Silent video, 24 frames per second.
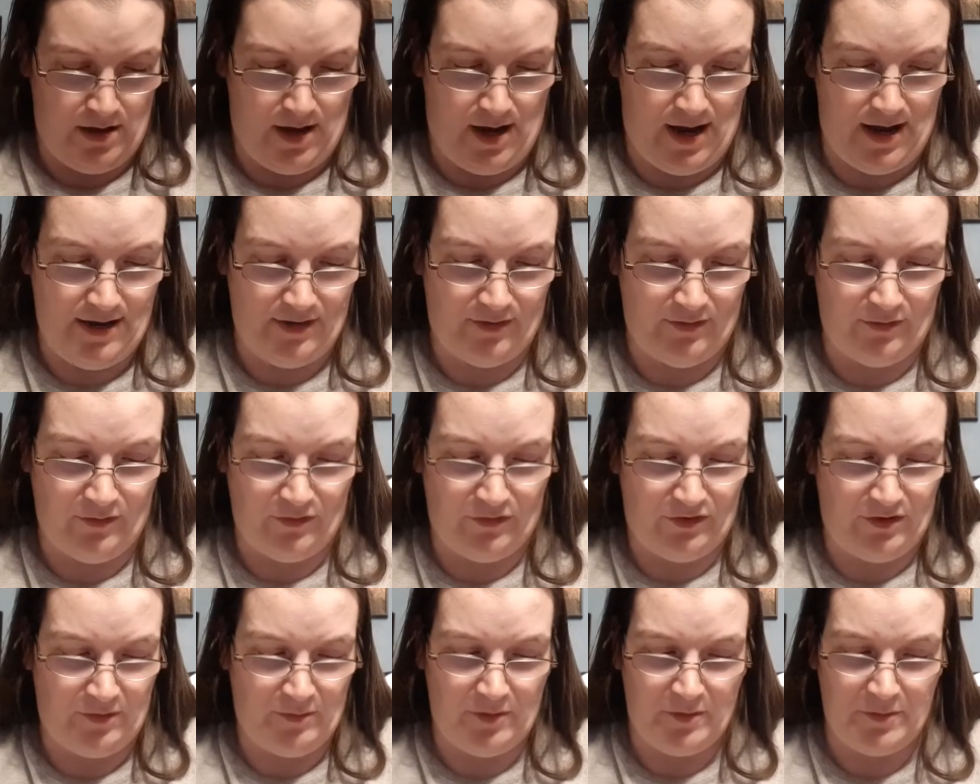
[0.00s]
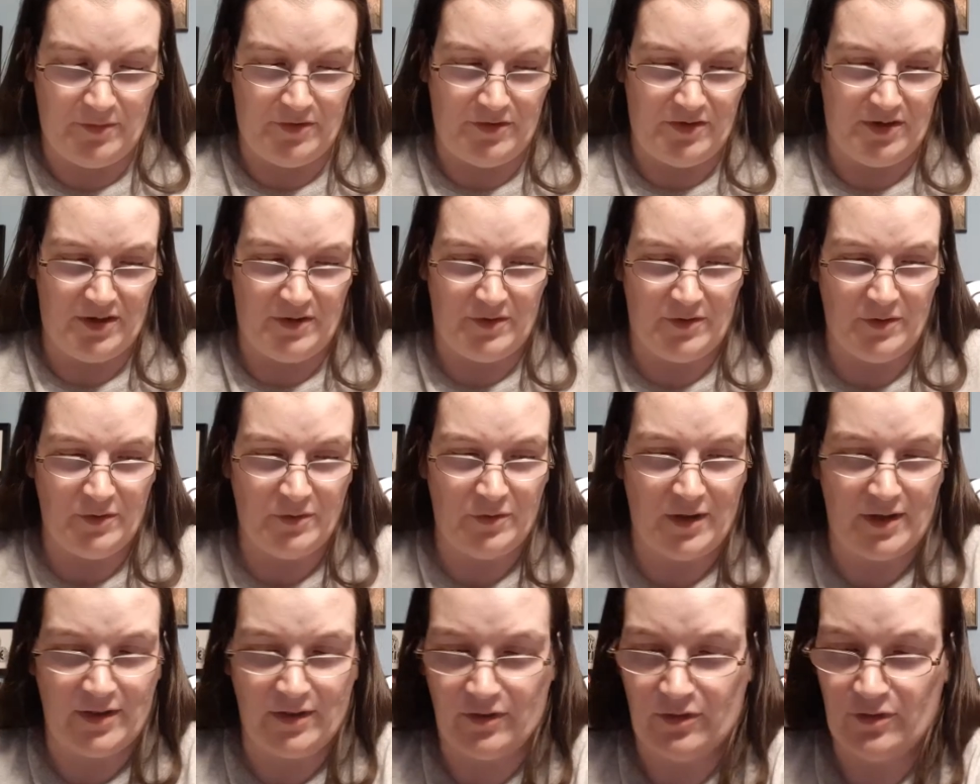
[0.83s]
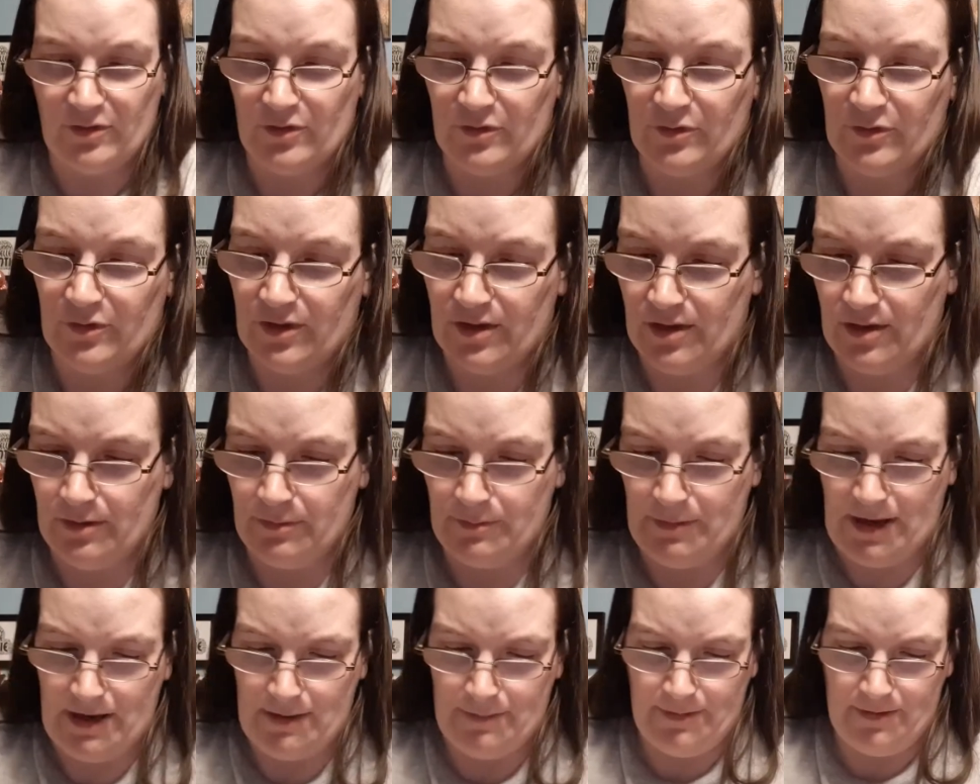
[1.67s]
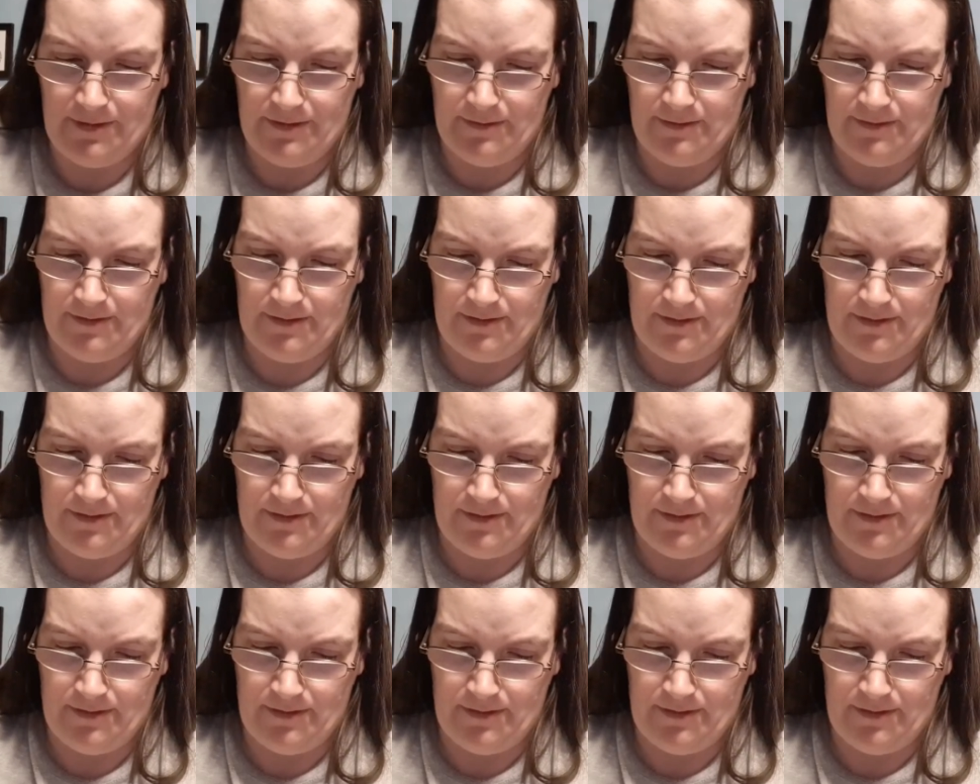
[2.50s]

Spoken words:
And it's on the similar material, like the softer paper.